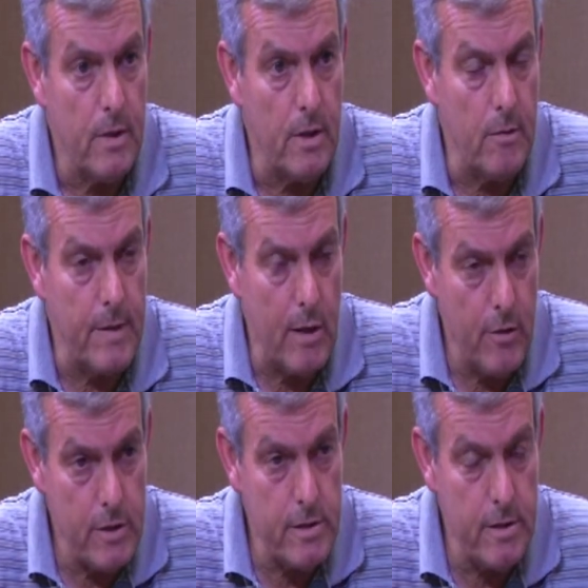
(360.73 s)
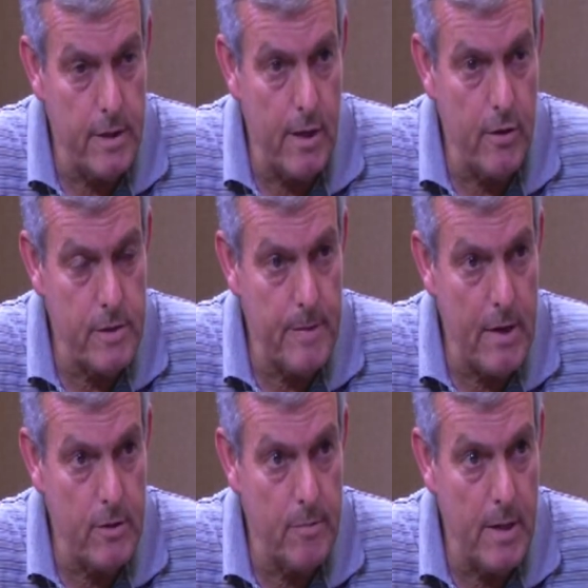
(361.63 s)
The area is
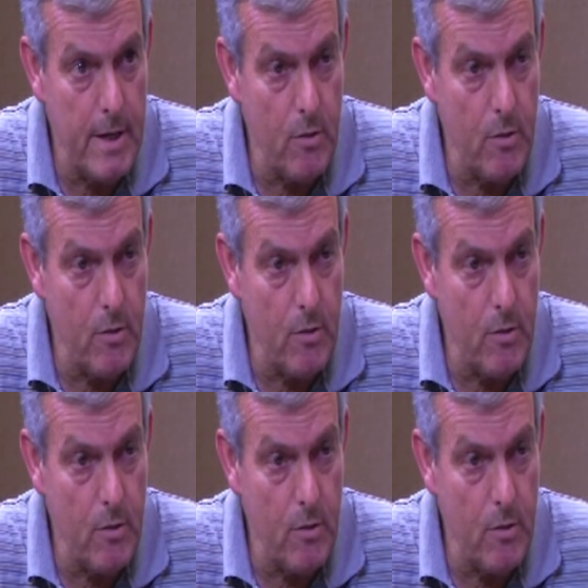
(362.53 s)
bounded by